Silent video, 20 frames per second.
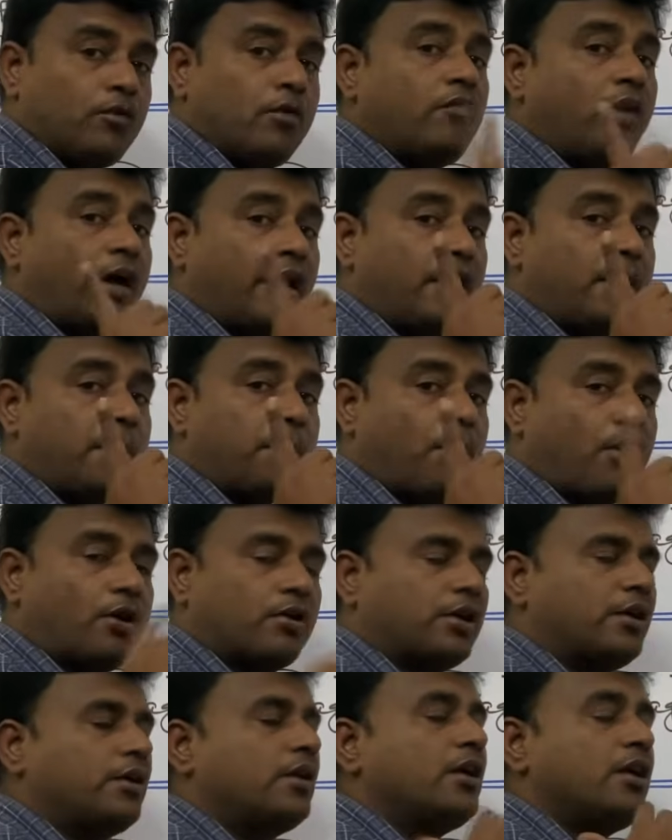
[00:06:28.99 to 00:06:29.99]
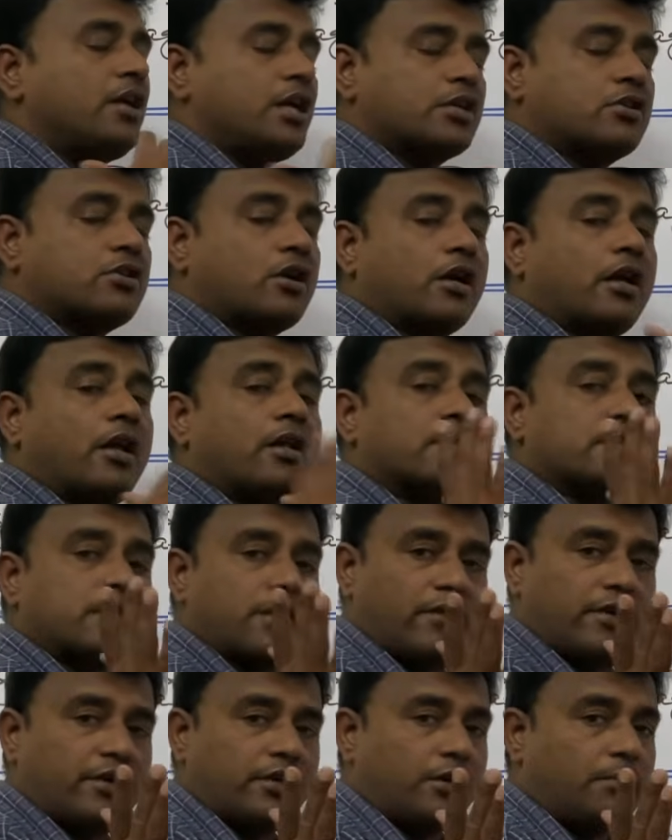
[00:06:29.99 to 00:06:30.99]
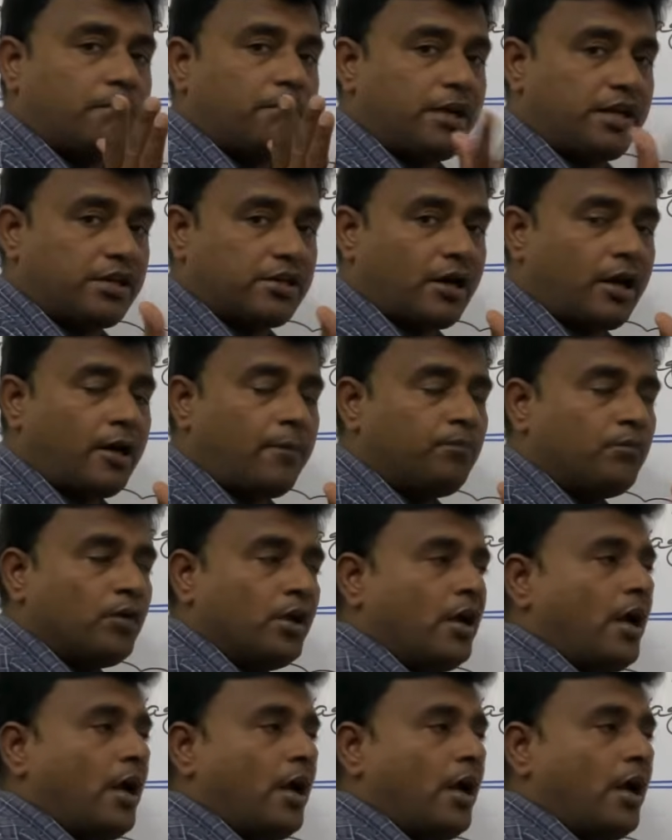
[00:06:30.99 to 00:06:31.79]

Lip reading: very important, estradiol 17 beta,